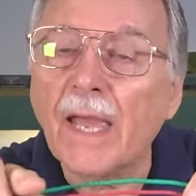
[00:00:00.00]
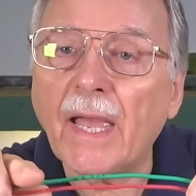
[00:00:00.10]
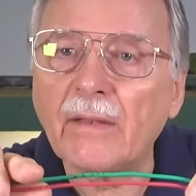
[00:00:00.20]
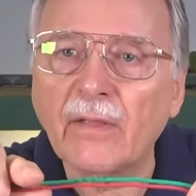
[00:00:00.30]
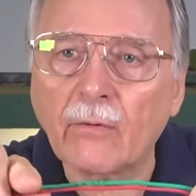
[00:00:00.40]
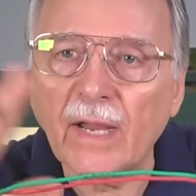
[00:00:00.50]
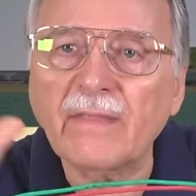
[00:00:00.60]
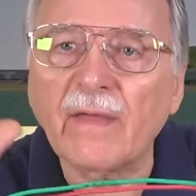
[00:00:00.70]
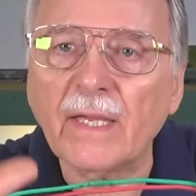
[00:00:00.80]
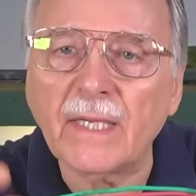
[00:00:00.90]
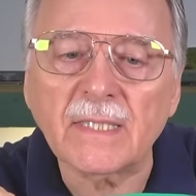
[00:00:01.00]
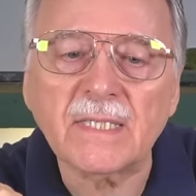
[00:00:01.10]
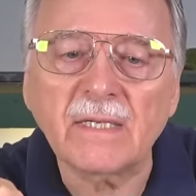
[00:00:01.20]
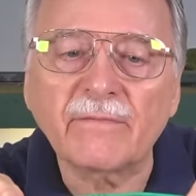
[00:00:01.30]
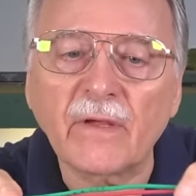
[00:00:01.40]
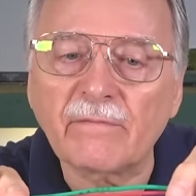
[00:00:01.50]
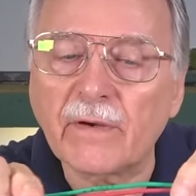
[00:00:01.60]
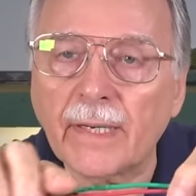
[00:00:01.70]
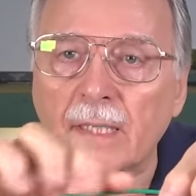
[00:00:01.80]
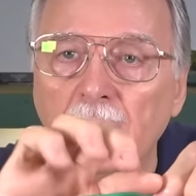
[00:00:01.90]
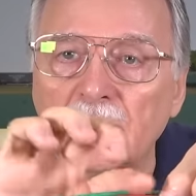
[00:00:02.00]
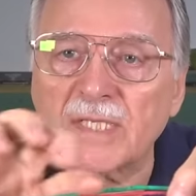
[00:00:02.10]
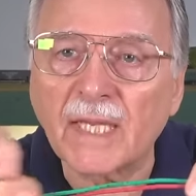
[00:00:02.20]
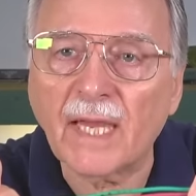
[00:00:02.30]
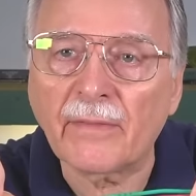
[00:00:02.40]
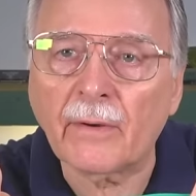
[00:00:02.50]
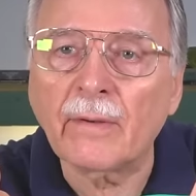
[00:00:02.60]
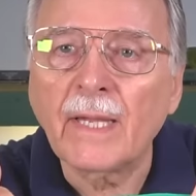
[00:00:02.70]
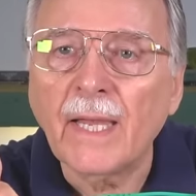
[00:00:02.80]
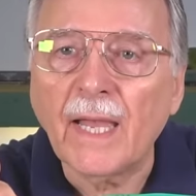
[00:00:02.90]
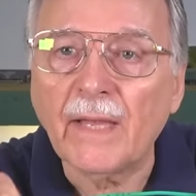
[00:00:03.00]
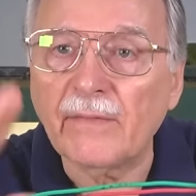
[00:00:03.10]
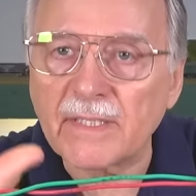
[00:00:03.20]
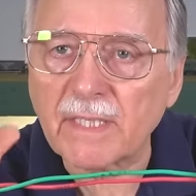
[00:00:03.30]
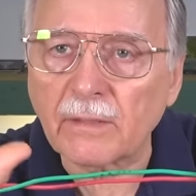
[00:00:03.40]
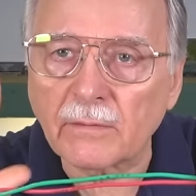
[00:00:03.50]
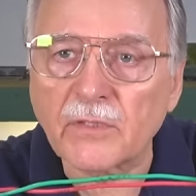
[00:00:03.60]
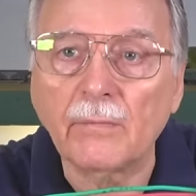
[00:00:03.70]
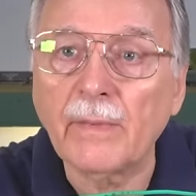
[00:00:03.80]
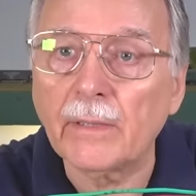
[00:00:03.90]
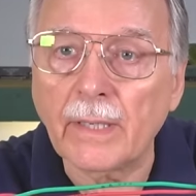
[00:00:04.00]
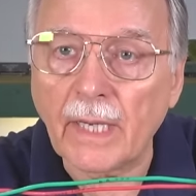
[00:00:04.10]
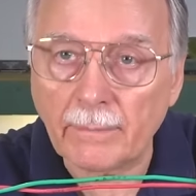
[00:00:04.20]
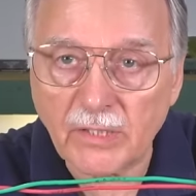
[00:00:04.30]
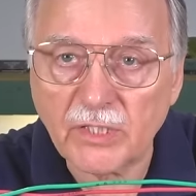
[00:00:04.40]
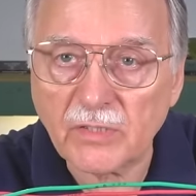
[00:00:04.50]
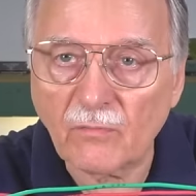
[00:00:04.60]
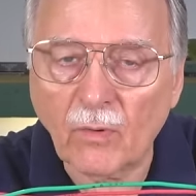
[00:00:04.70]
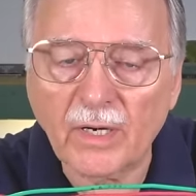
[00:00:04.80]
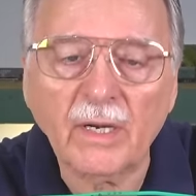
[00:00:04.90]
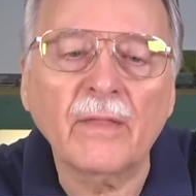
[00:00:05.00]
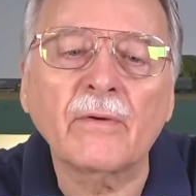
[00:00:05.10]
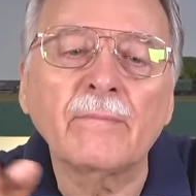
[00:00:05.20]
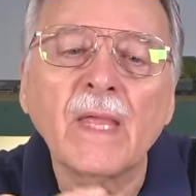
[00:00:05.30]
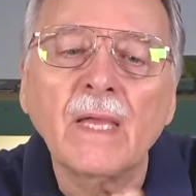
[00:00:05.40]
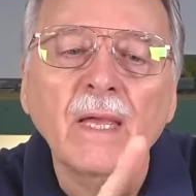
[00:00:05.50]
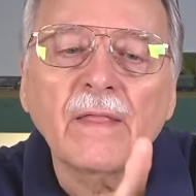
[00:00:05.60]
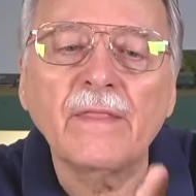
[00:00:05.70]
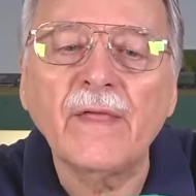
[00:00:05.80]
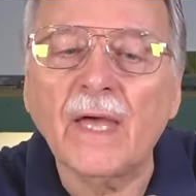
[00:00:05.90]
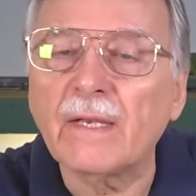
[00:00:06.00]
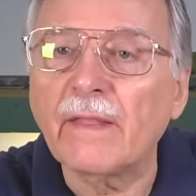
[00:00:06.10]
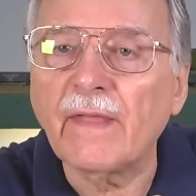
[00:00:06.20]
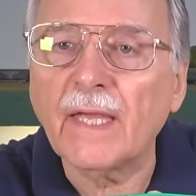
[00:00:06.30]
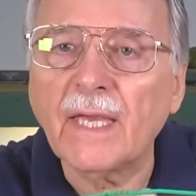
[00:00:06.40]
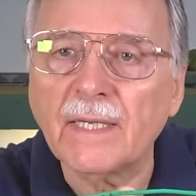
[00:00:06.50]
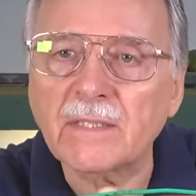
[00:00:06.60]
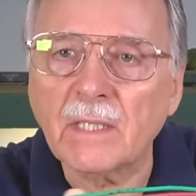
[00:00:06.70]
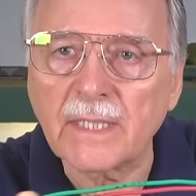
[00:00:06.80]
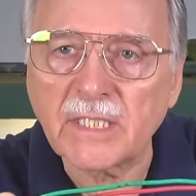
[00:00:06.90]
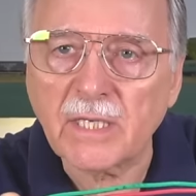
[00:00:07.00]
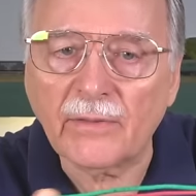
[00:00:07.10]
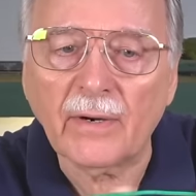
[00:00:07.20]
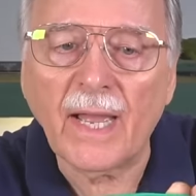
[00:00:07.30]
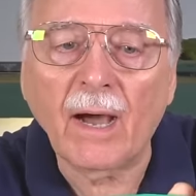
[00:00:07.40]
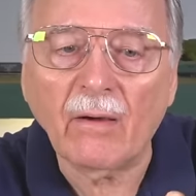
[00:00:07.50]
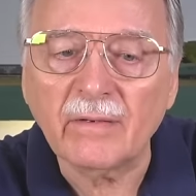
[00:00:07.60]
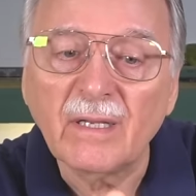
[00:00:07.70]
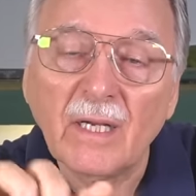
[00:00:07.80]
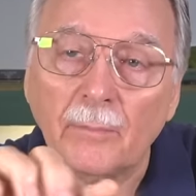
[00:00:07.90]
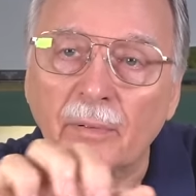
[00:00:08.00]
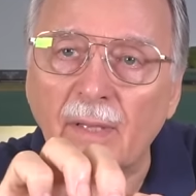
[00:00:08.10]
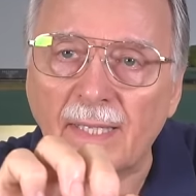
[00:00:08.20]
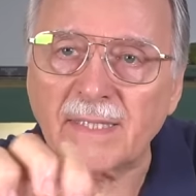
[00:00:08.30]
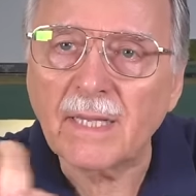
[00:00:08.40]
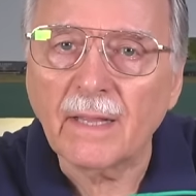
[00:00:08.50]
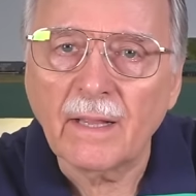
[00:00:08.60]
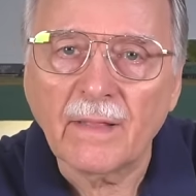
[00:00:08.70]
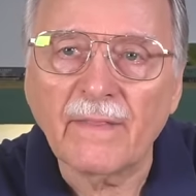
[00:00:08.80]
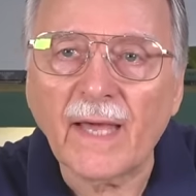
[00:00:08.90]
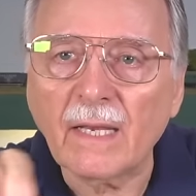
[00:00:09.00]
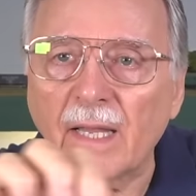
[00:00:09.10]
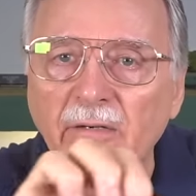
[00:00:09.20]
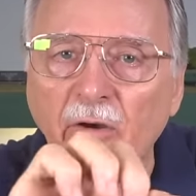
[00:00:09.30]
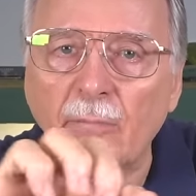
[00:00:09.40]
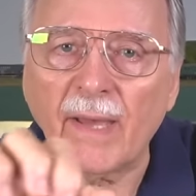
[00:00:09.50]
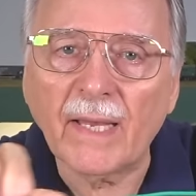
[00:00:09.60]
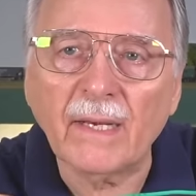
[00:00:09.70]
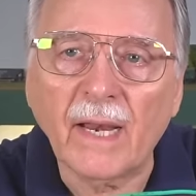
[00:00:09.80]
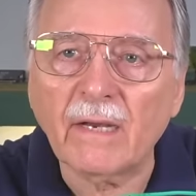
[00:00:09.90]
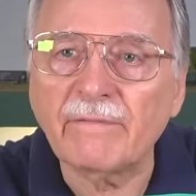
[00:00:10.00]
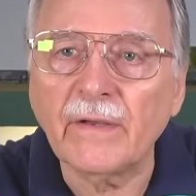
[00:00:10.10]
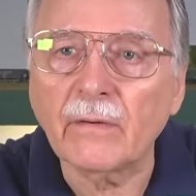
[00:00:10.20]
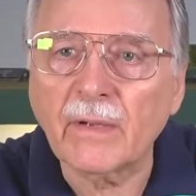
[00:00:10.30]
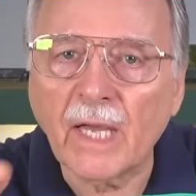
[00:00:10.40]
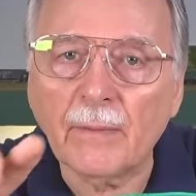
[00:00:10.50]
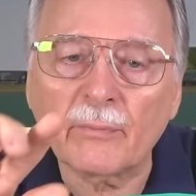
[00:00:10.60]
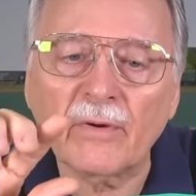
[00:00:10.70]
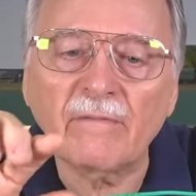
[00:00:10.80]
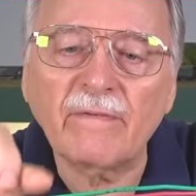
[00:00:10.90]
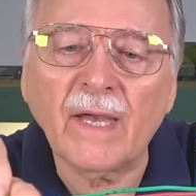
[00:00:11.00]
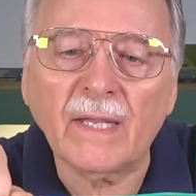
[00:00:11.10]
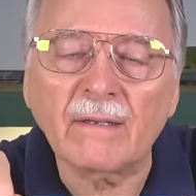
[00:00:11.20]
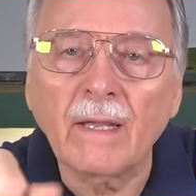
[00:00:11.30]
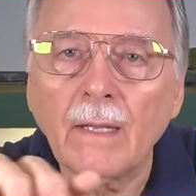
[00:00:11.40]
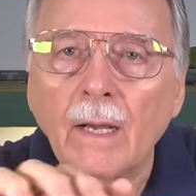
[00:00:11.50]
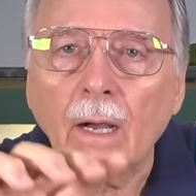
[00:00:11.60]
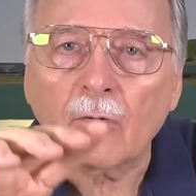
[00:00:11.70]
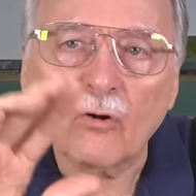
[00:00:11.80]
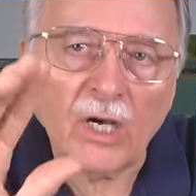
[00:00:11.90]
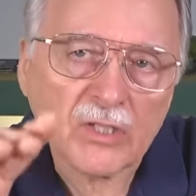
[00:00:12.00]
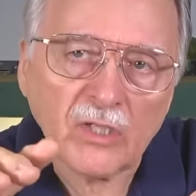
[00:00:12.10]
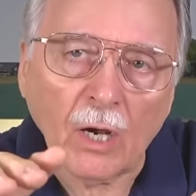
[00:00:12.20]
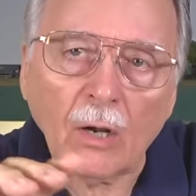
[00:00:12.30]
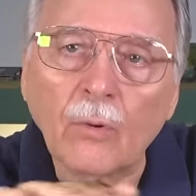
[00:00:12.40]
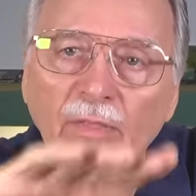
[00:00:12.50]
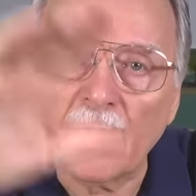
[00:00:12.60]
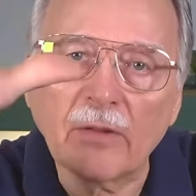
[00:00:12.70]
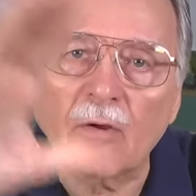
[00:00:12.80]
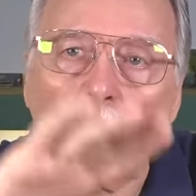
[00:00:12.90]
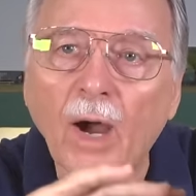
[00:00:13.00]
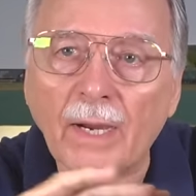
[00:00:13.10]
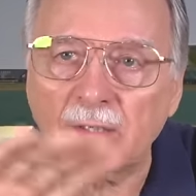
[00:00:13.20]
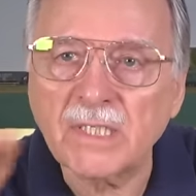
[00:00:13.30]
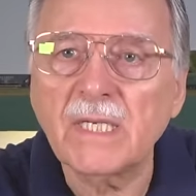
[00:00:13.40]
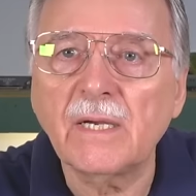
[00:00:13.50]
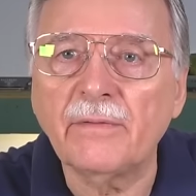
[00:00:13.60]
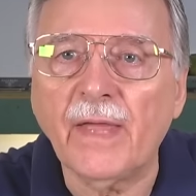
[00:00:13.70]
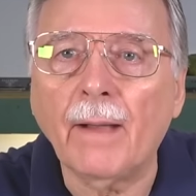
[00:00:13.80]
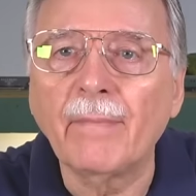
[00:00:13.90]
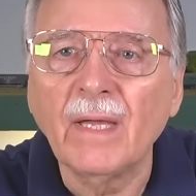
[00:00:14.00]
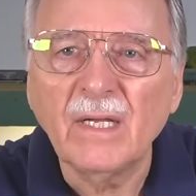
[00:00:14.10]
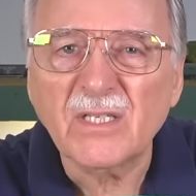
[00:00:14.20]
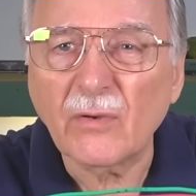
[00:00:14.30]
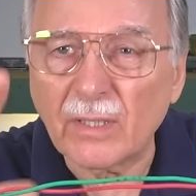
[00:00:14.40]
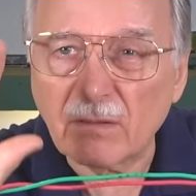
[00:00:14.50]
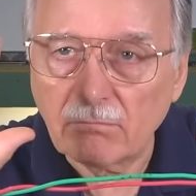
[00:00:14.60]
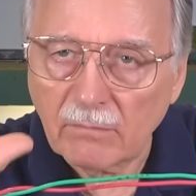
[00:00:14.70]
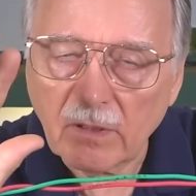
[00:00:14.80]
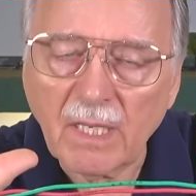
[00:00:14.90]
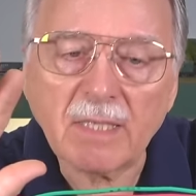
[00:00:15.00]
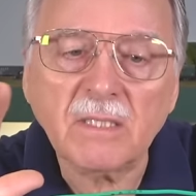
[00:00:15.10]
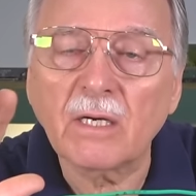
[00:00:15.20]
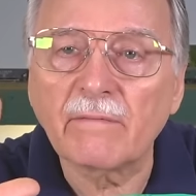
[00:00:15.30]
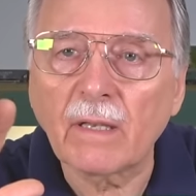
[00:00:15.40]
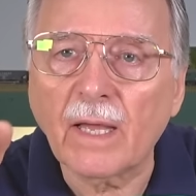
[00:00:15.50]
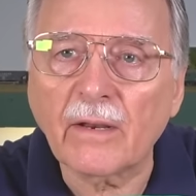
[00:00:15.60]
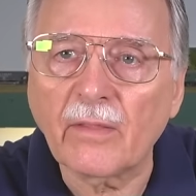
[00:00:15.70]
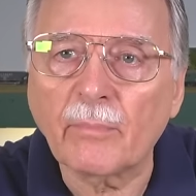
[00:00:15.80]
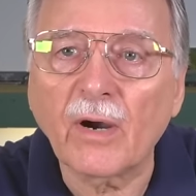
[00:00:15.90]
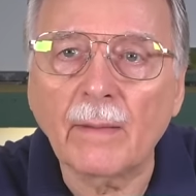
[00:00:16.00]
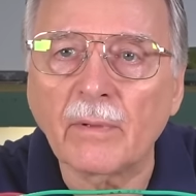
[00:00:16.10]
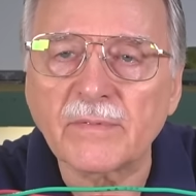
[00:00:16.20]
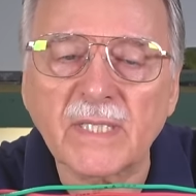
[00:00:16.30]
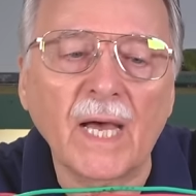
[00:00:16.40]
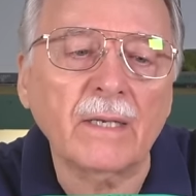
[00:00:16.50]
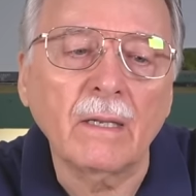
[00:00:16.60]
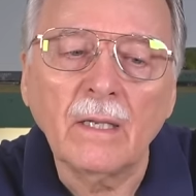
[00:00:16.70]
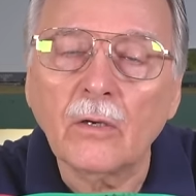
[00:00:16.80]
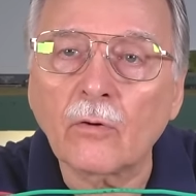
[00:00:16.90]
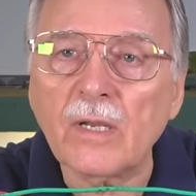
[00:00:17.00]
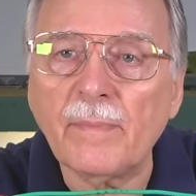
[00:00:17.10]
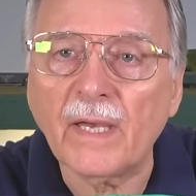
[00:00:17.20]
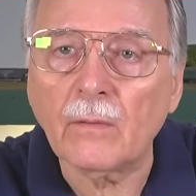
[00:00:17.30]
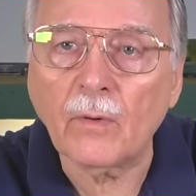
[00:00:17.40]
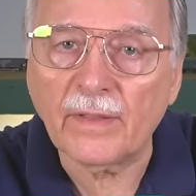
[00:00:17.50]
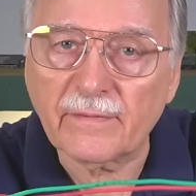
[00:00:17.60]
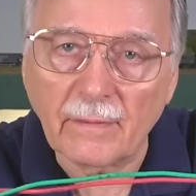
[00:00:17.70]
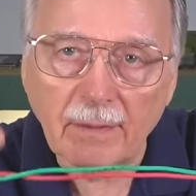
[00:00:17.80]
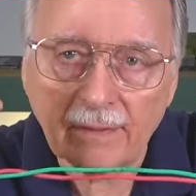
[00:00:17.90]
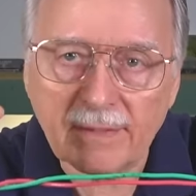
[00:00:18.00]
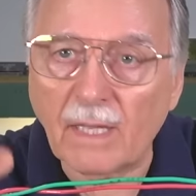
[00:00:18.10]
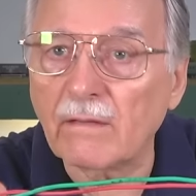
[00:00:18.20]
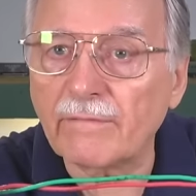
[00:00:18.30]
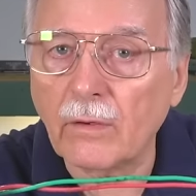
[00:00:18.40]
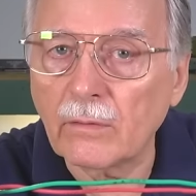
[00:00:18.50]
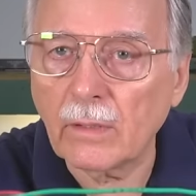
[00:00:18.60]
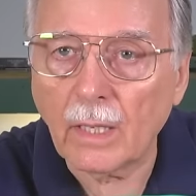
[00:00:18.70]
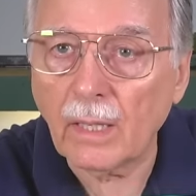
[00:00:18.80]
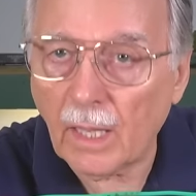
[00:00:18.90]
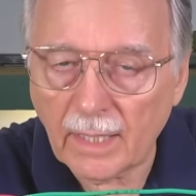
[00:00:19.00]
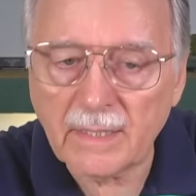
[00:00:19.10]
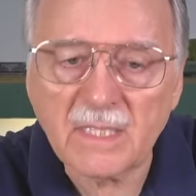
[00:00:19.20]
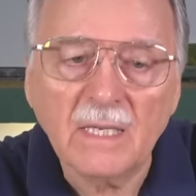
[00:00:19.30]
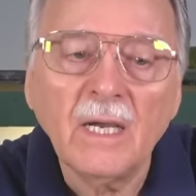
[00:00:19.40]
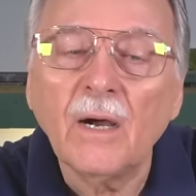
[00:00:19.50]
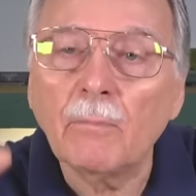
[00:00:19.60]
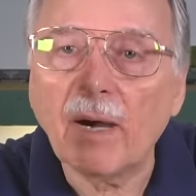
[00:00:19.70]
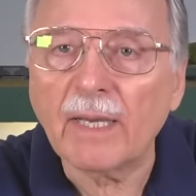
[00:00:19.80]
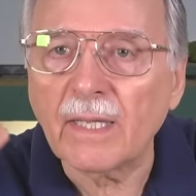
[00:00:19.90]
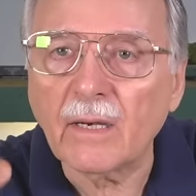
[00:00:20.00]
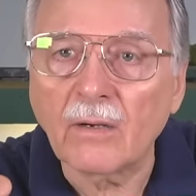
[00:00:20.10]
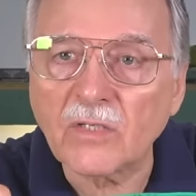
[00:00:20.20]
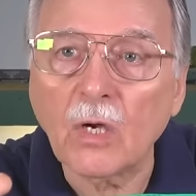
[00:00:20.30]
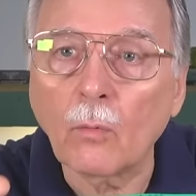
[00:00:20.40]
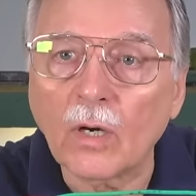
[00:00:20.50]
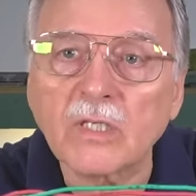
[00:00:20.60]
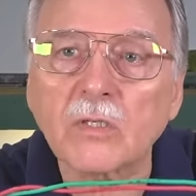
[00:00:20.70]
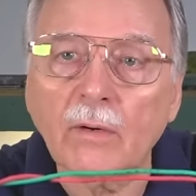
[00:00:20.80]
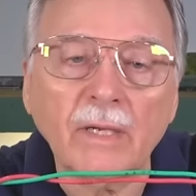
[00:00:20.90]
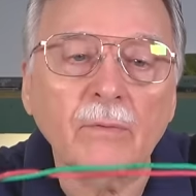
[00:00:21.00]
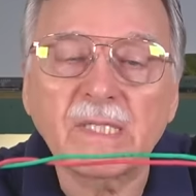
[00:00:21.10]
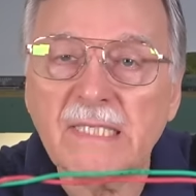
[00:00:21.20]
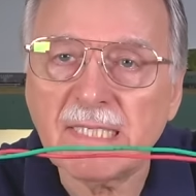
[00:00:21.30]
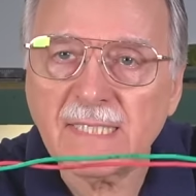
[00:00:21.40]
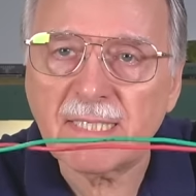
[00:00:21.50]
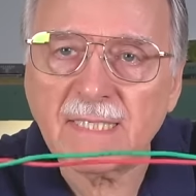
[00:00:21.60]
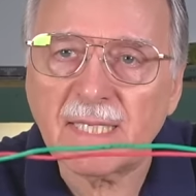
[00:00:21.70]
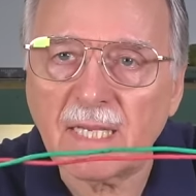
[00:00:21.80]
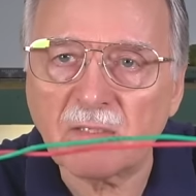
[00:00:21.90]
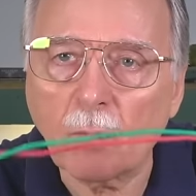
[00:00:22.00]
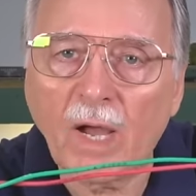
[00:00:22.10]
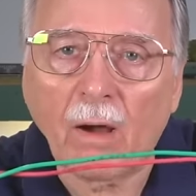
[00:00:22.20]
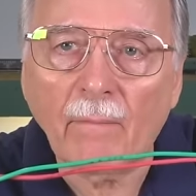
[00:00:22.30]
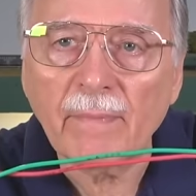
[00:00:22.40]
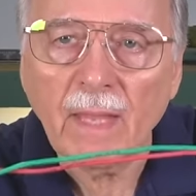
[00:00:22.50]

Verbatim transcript: And the great thing is, if they're very close together and the signals are mirror images of one another, then they cancel each other out. Plus, that electromagnetic field can prevent crosstalk with other wires near them. So it takes care of a lot of the problems that creep in with telephone lines, but it also works great with DCC as well.